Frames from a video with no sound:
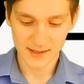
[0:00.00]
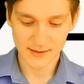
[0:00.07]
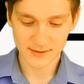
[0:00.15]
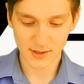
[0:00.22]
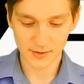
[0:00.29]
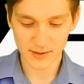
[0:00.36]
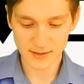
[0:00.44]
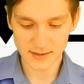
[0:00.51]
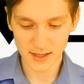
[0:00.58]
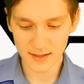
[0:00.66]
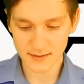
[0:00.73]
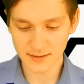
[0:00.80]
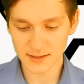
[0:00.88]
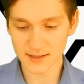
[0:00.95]
So it's
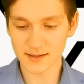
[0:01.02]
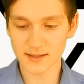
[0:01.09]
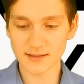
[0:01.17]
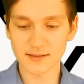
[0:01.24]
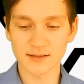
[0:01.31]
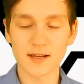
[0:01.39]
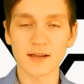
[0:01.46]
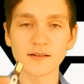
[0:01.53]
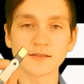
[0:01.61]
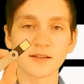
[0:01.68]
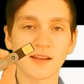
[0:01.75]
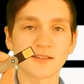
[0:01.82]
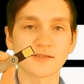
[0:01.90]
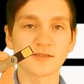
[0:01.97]
honestly, this is here's
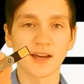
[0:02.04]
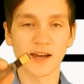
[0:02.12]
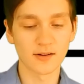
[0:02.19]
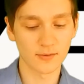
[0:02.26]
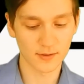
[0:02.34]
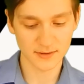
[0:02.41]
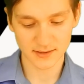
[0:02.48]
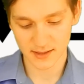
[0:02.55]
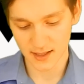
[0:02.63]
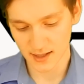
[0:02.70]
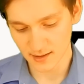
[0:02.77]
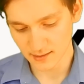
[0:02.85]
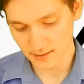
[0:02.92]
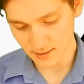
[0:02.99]
the Ledger Nano once
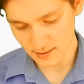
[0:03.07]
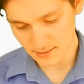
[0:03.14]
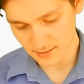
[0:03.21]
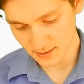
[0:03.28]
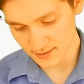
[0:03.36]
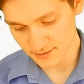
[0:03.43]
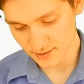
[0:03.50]
again, and then here's the